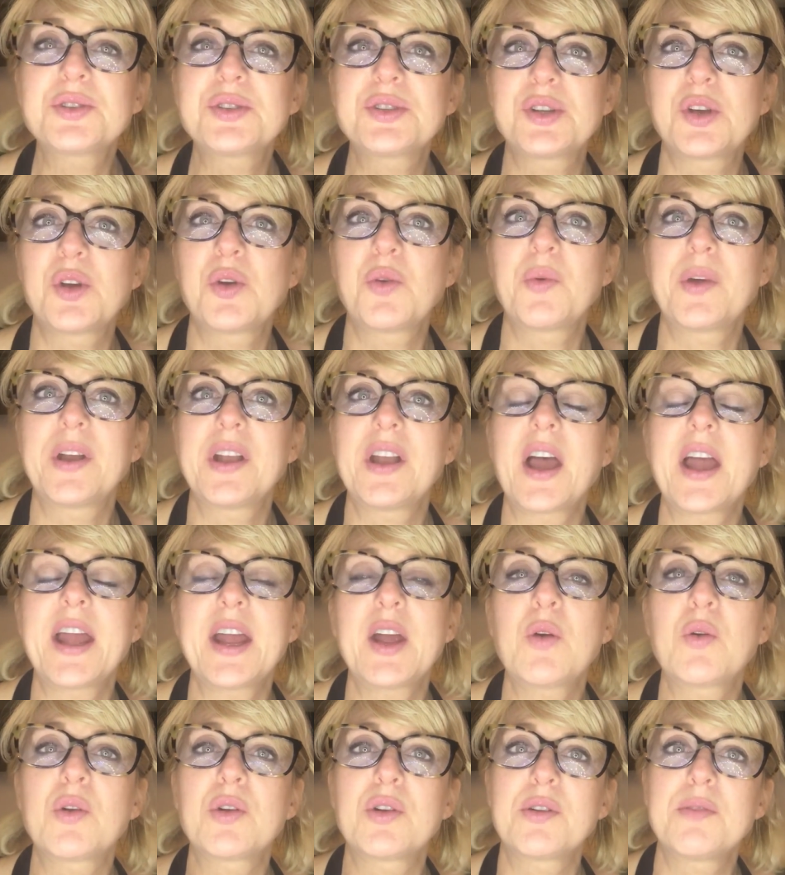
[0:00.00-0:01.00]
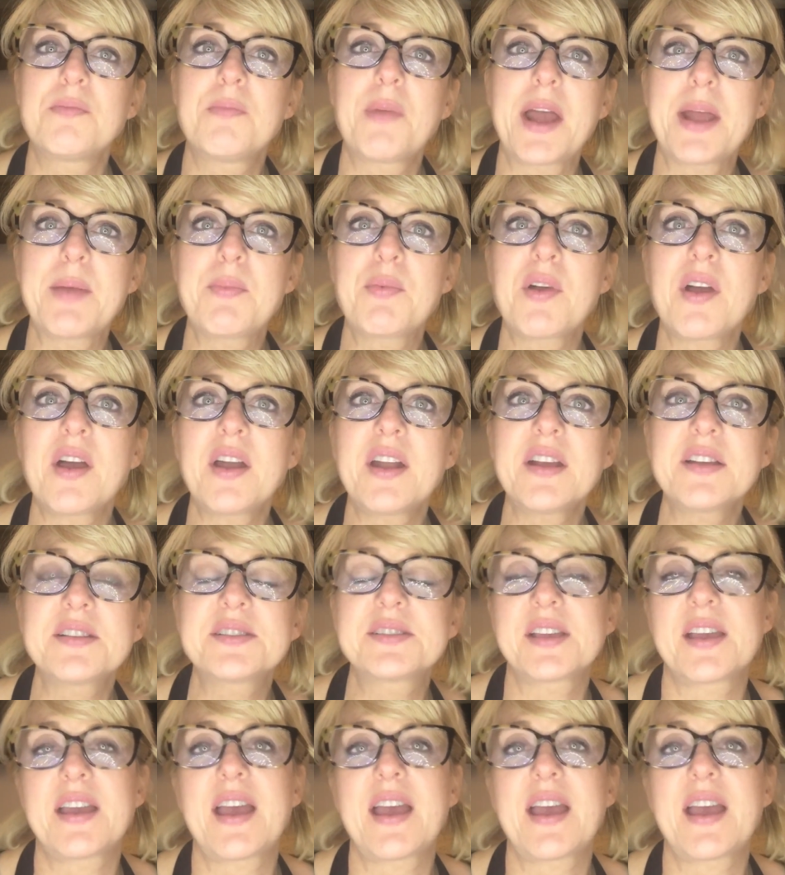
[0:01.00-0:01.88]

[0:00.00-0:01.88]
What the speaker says: so when I ordered my products,